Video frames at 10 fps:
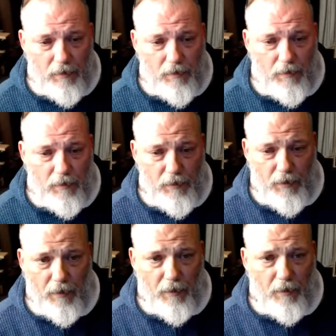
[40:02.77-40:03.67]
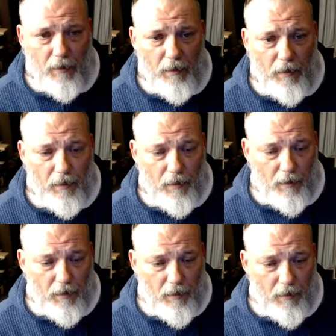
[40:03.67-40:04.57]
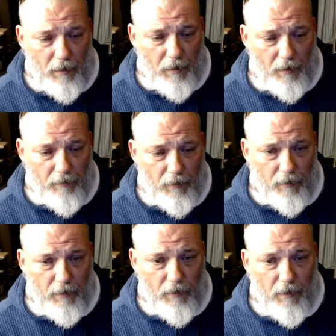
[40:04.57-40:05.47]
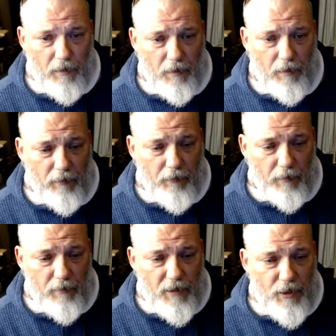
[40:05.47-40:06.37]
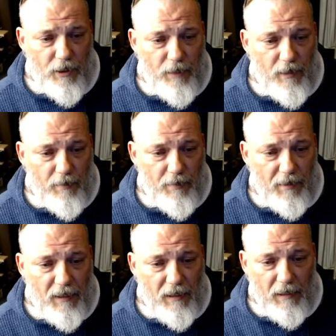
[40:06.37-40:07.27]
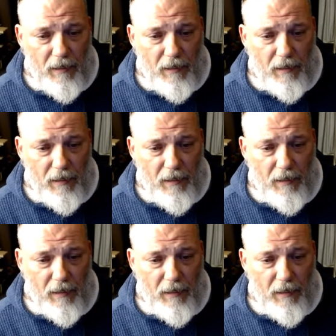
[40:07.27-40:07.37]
see here. Haven't heard anything from the GBP